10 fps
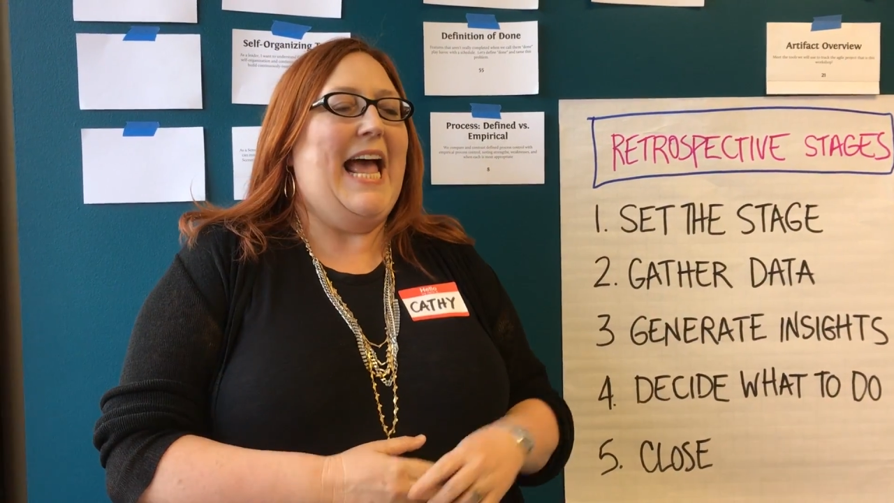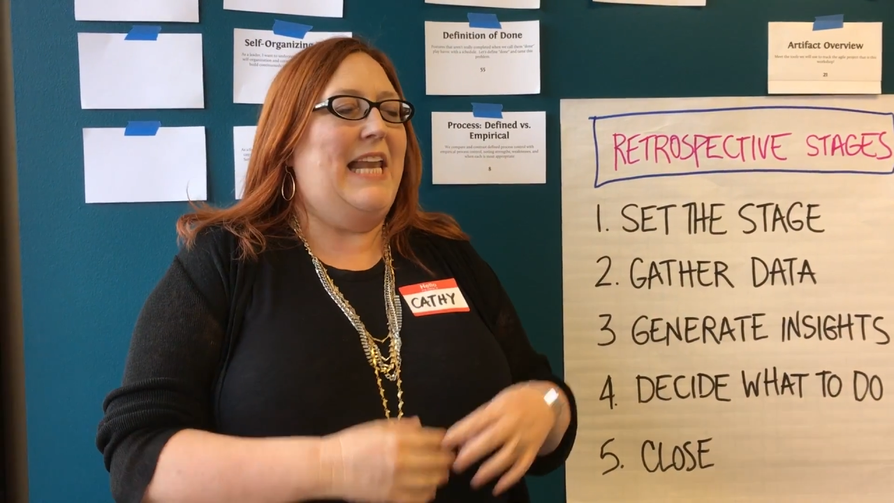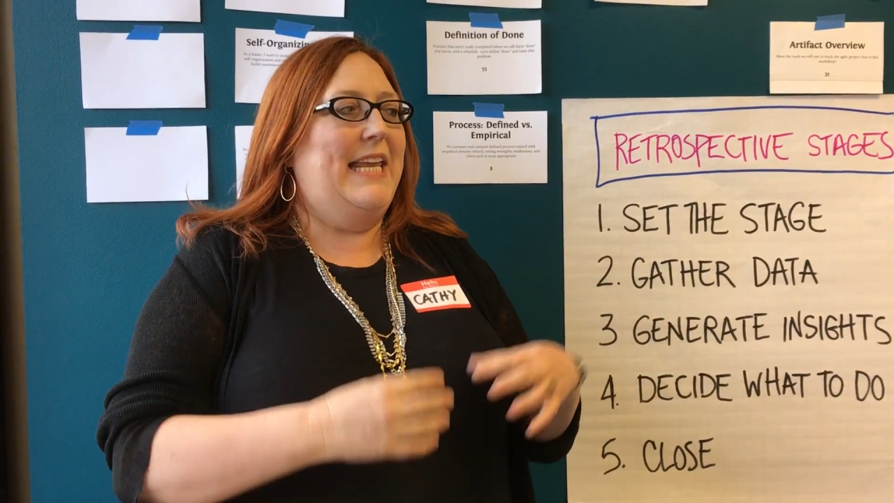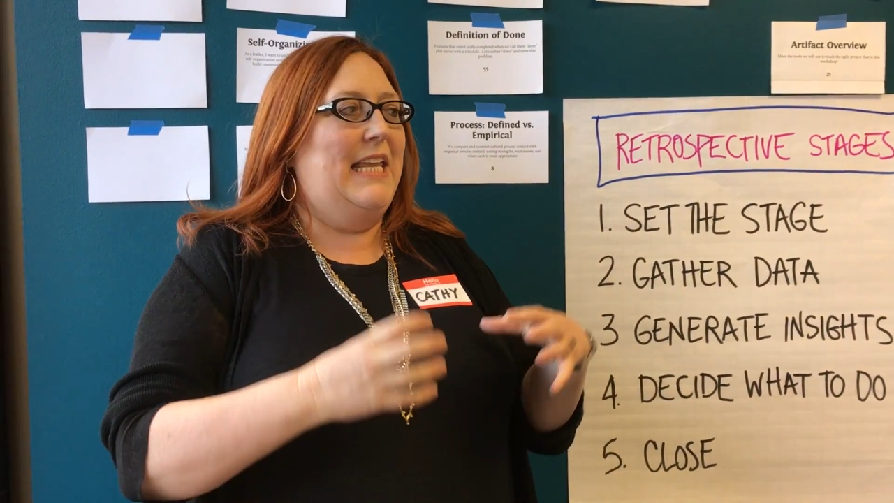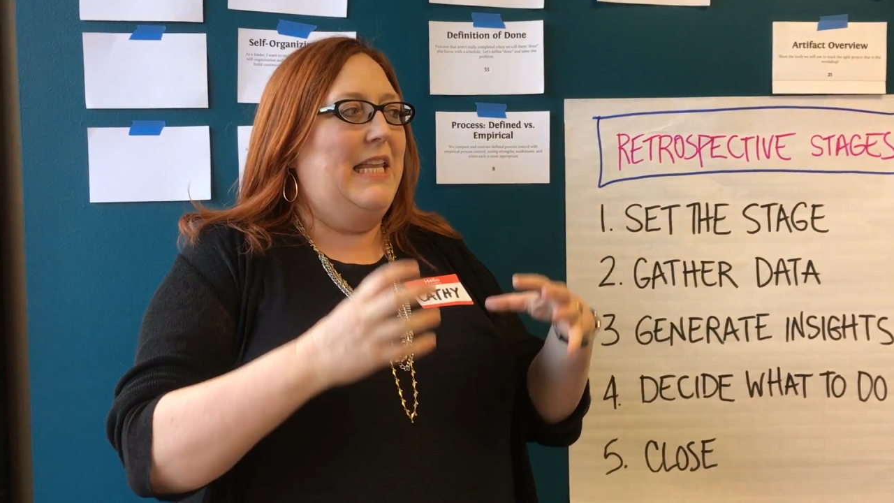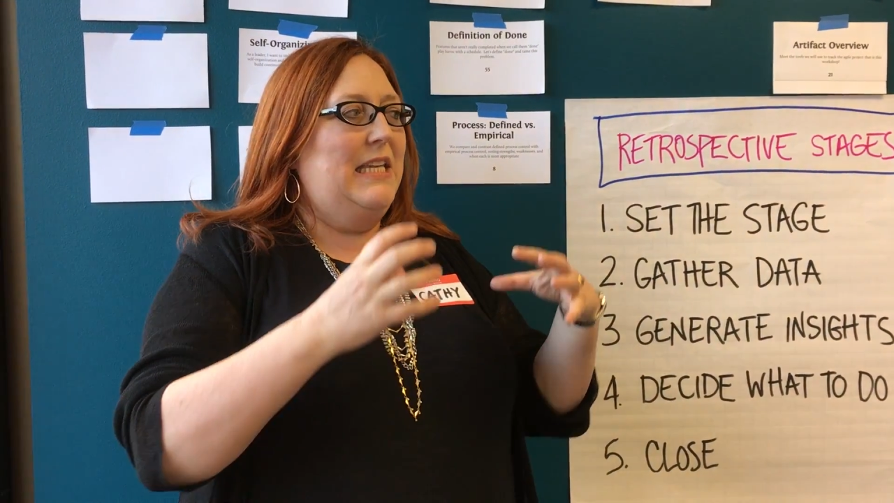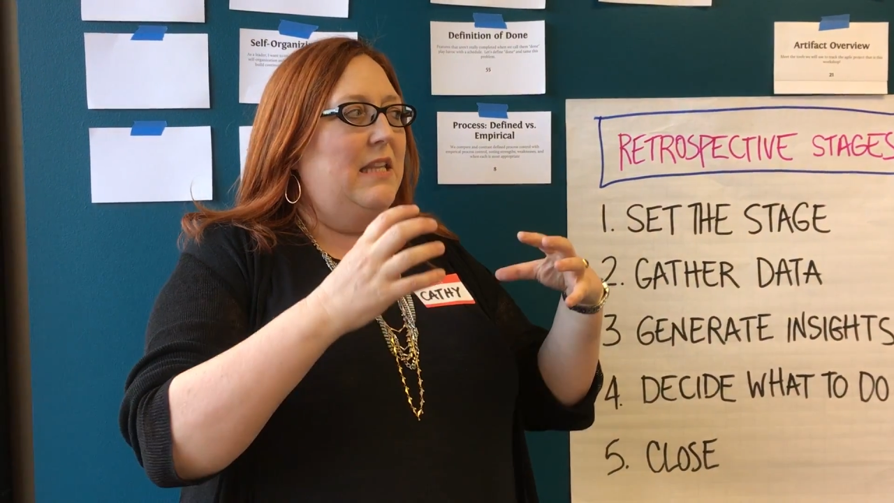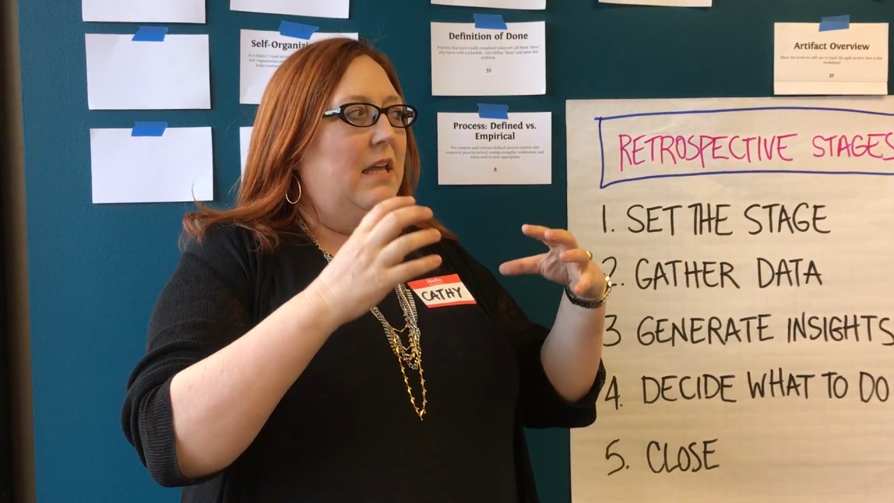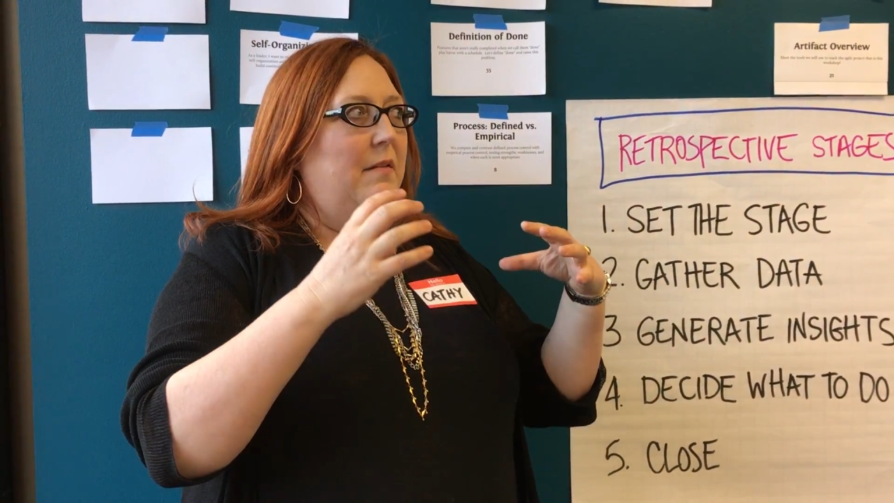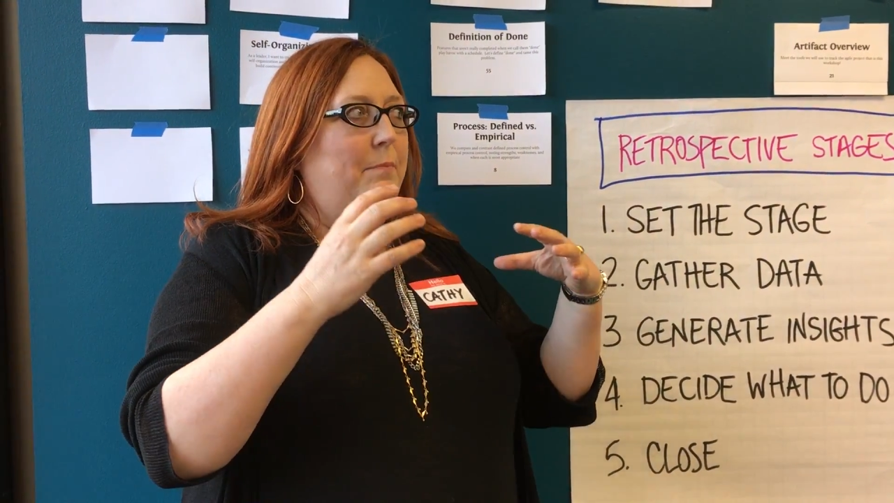And in
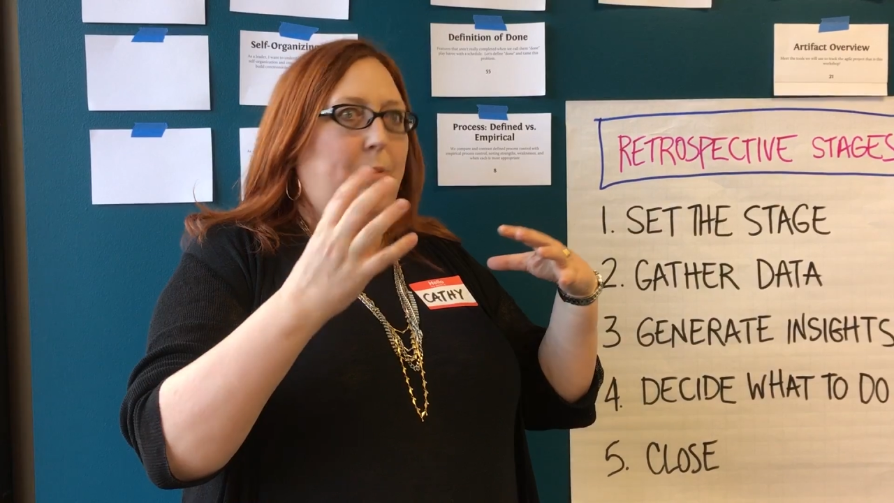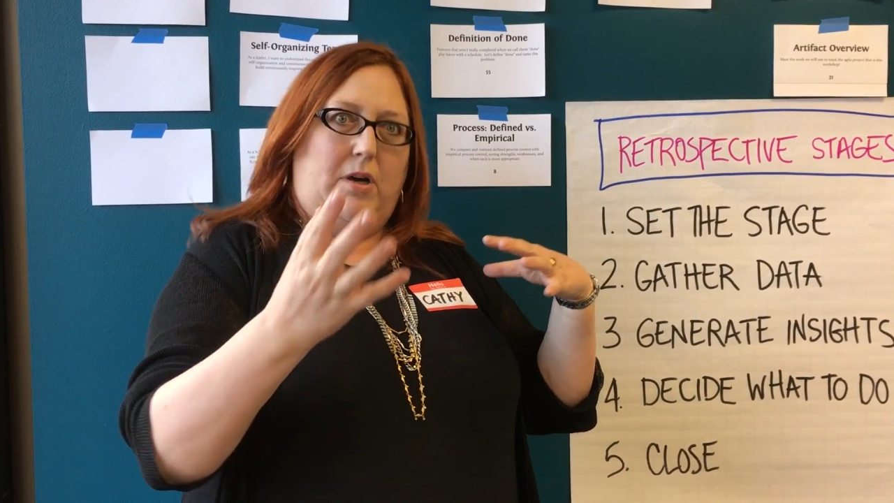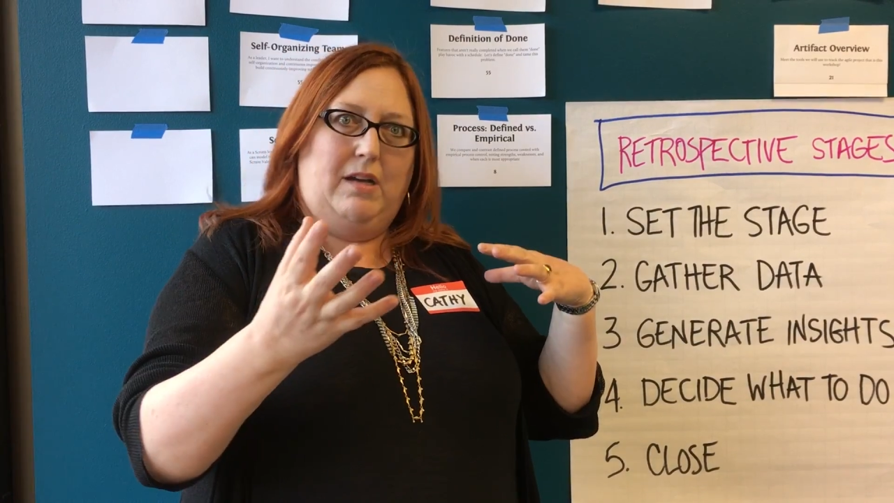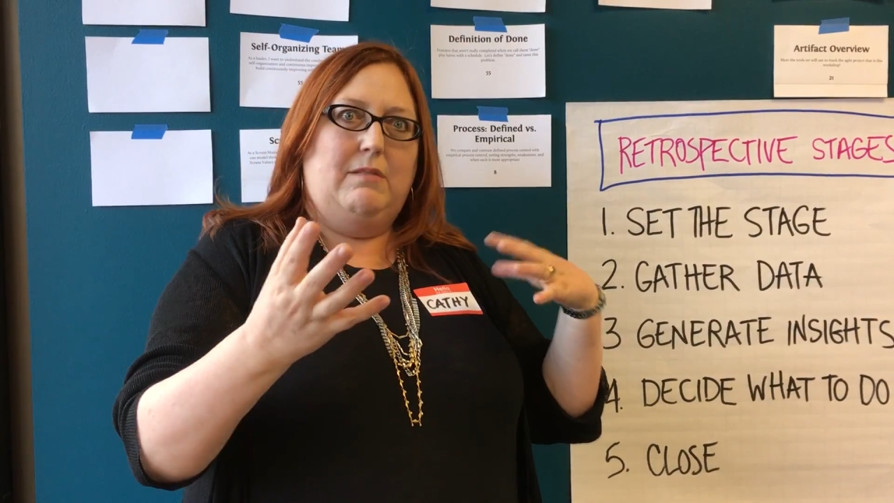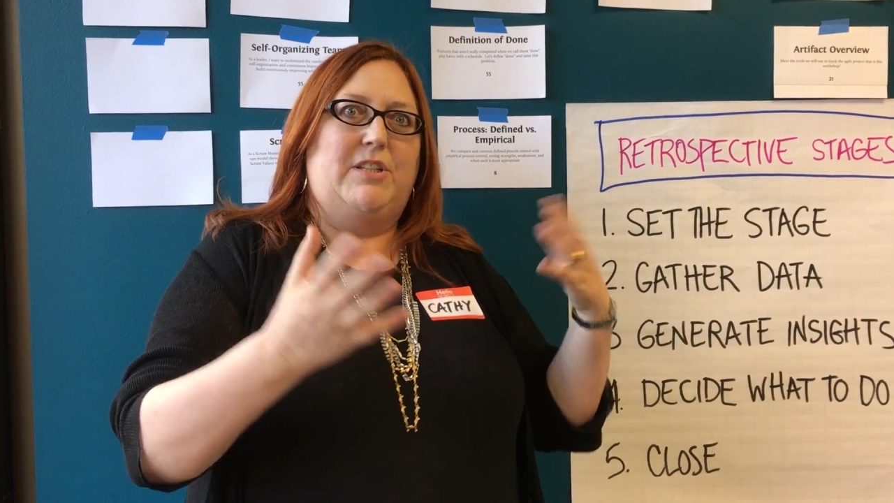the book,